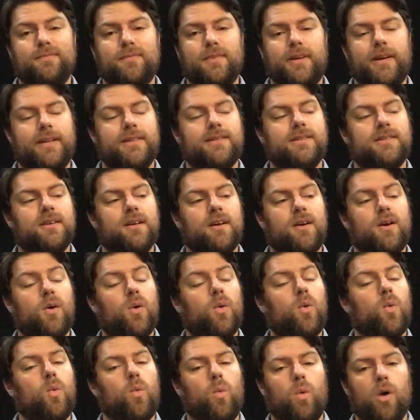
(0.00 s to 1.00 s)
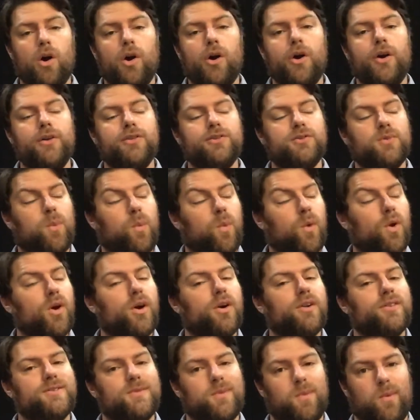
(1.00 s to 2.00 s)
It's words,
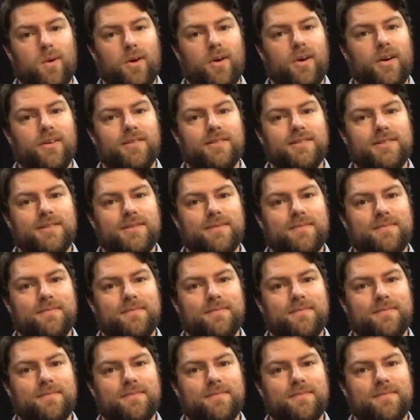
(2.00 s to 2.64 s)
words, words.